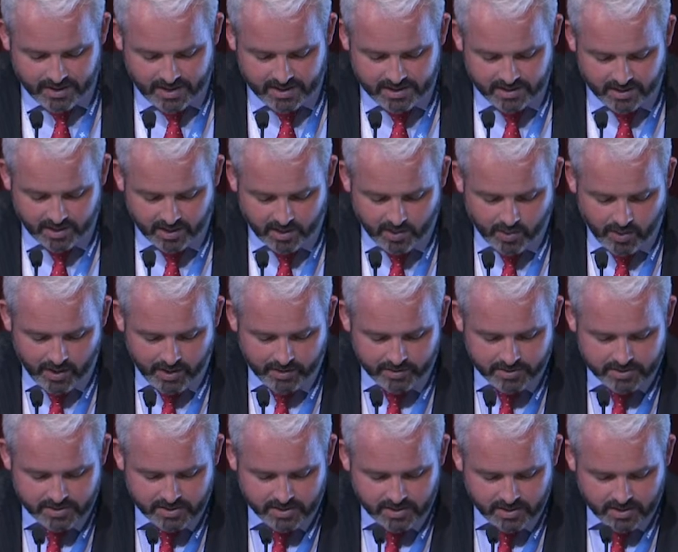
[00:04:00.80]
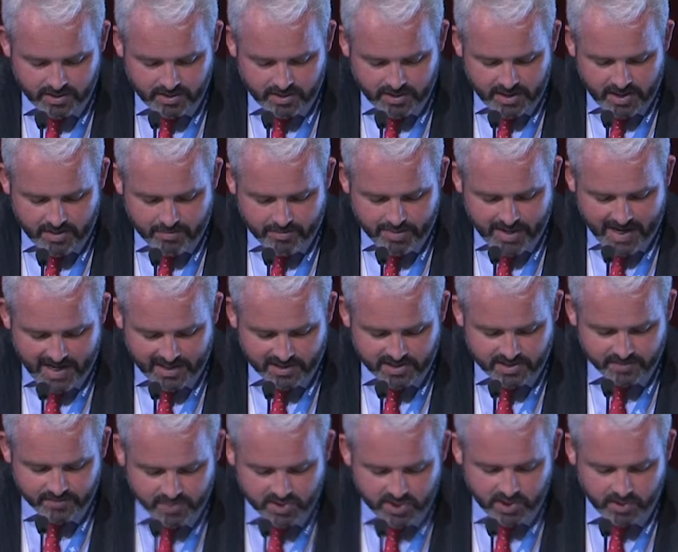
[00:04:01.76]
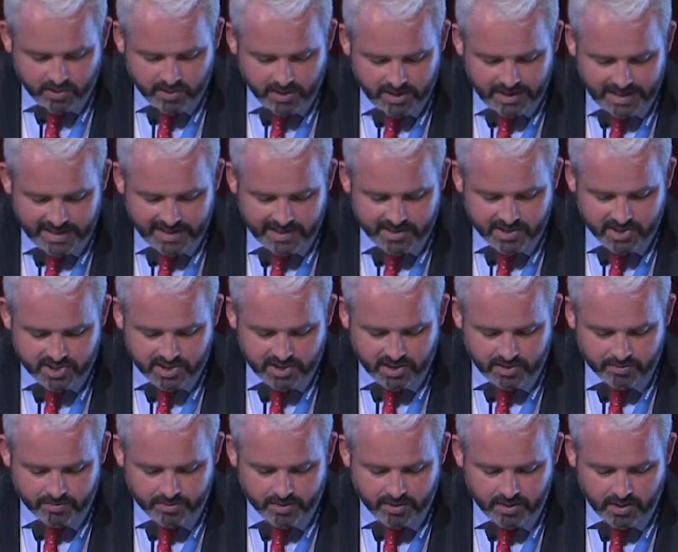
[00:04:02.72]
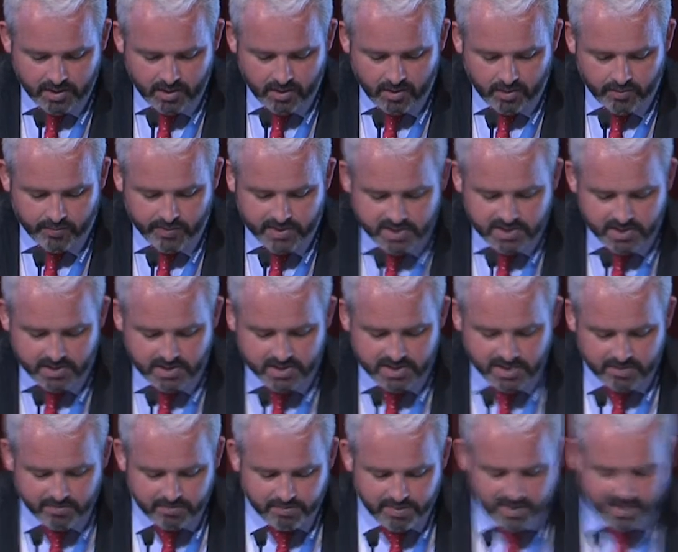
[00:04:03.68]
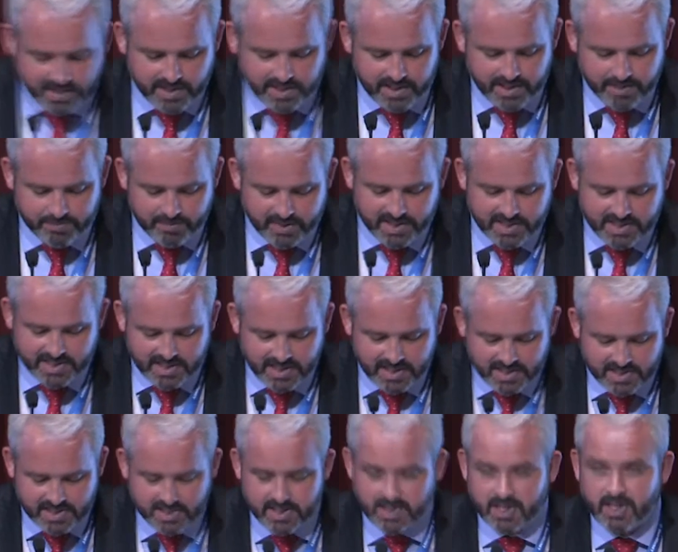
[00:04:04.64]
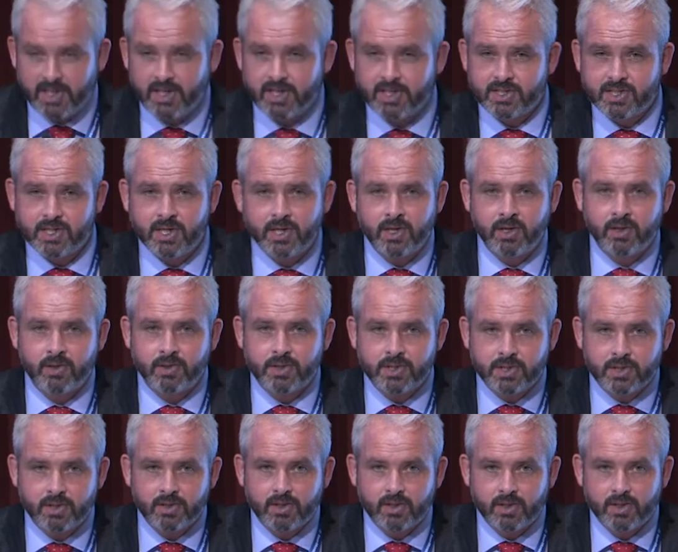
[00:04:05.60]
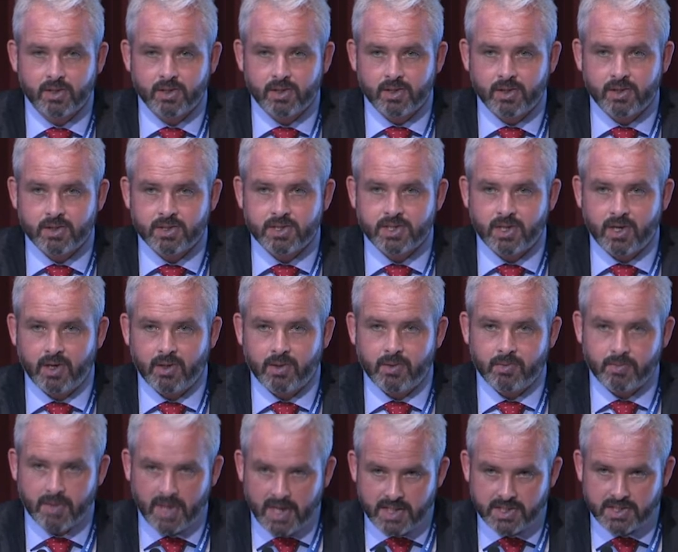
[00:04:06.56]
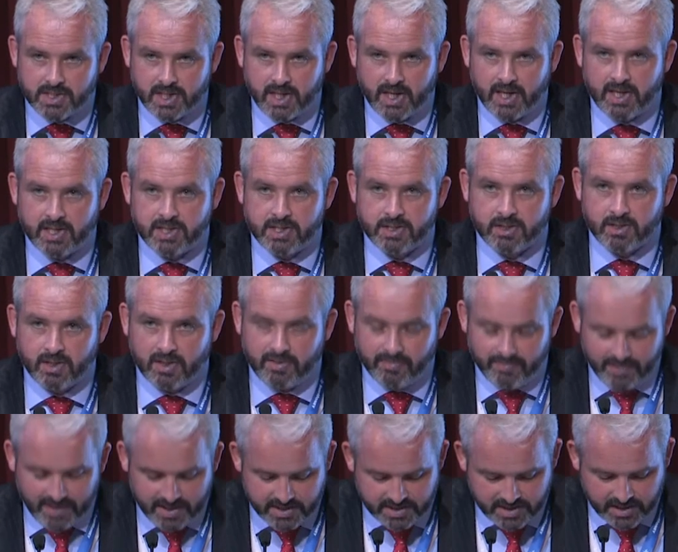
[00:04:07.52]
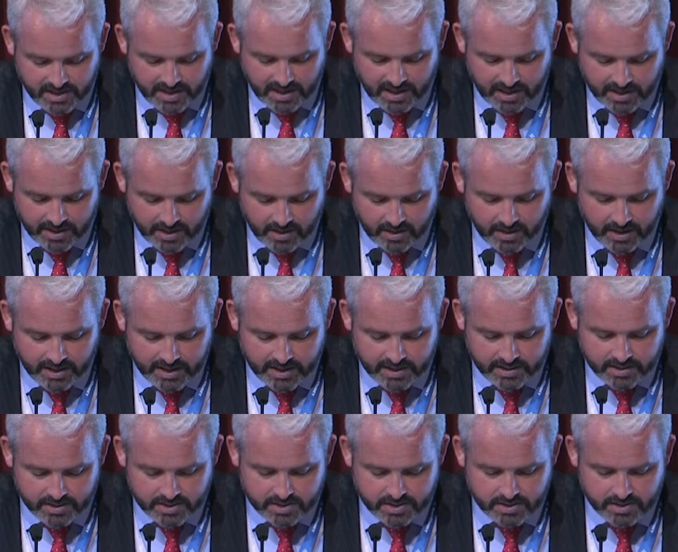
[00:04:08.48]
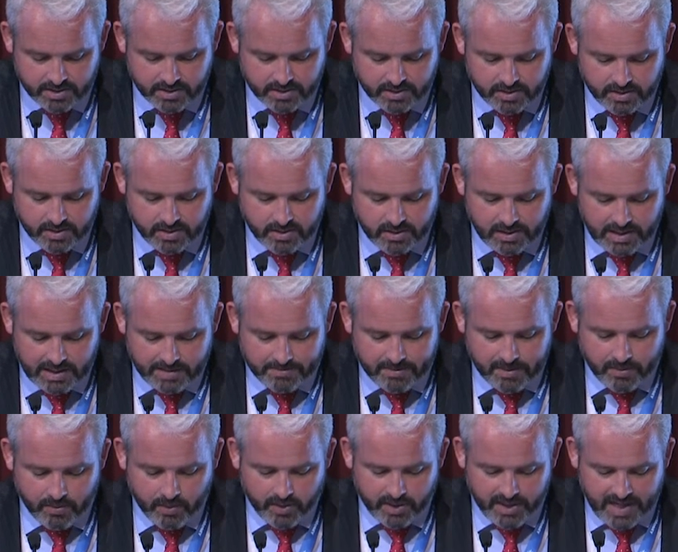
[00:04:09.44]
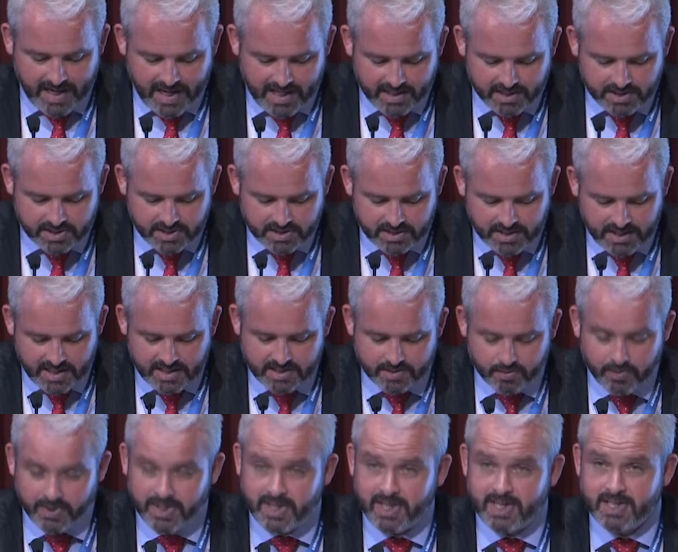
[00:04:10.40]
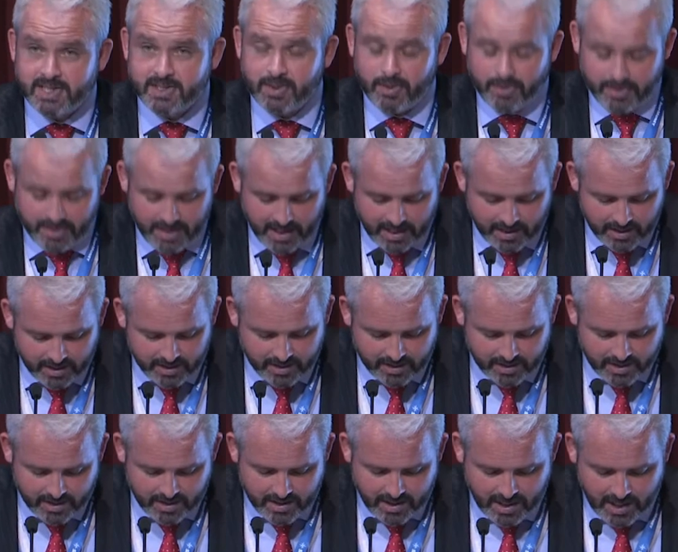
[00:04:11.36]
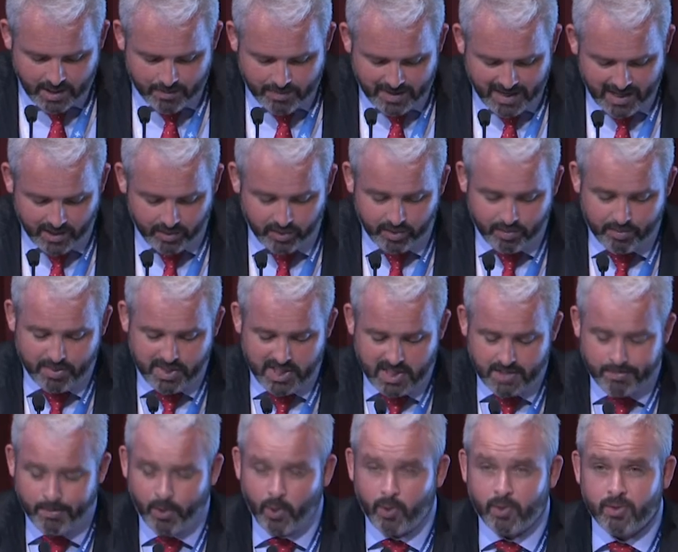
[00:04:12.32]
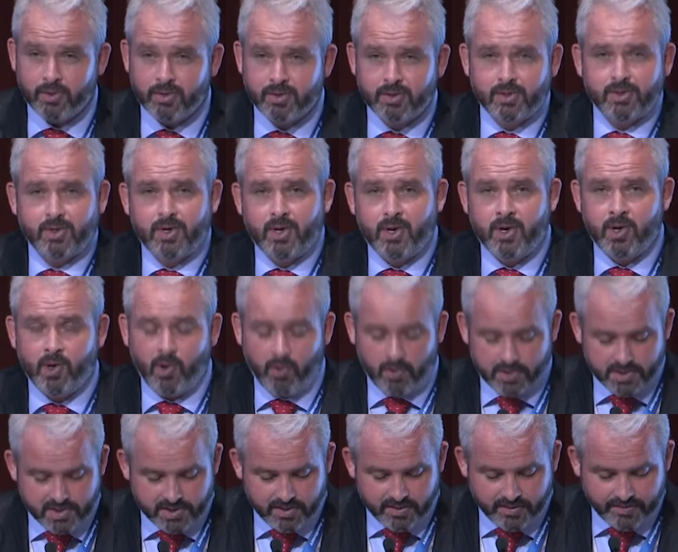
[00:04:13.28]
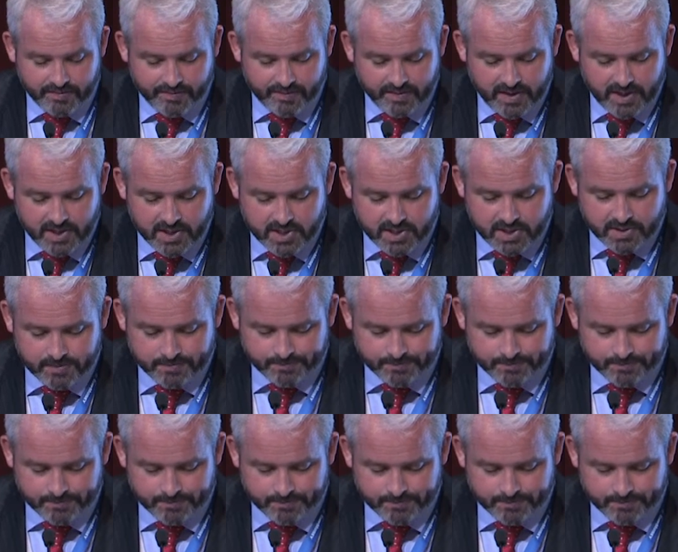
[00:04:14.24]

and I quote, the impact of junior leadership on reduced PTSD is huge. So, education, invest in our young leaders. Libby Woodhatch said, we need to think about the people, not the fish.